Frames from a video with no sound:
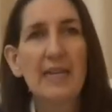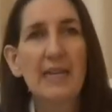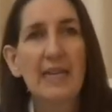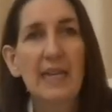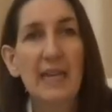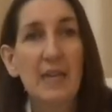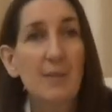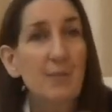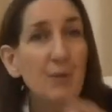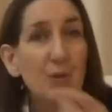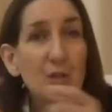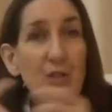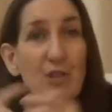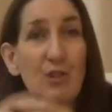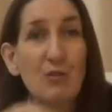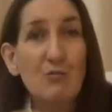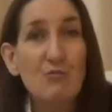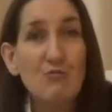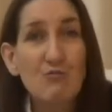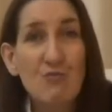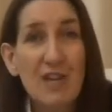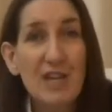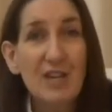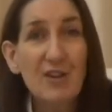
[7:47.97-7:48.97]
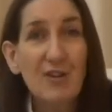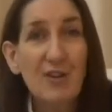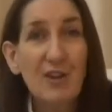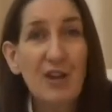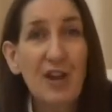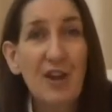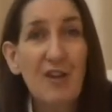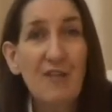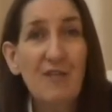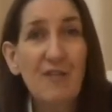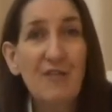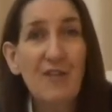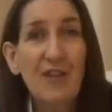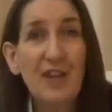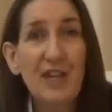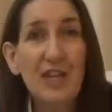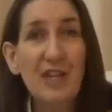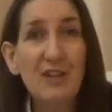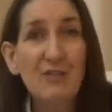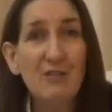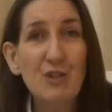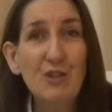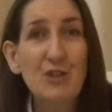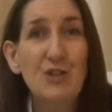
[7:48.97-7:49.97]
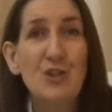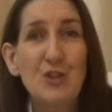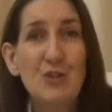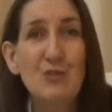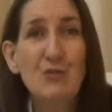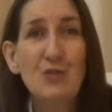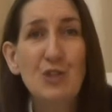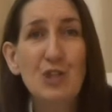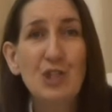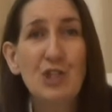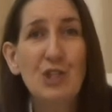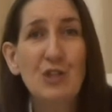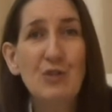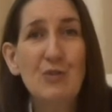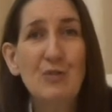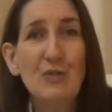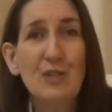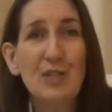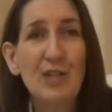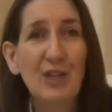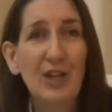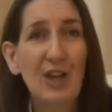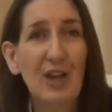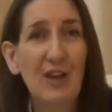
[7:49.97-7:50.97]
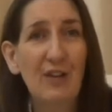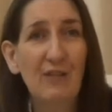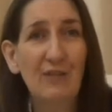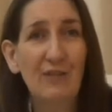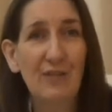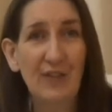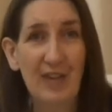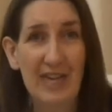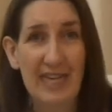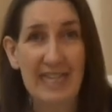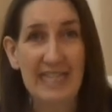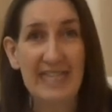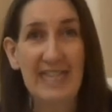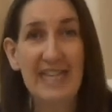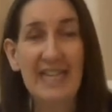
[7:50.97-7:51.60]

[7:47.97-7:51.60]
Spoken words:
He puts the ring on our finger and new shoes on our feet.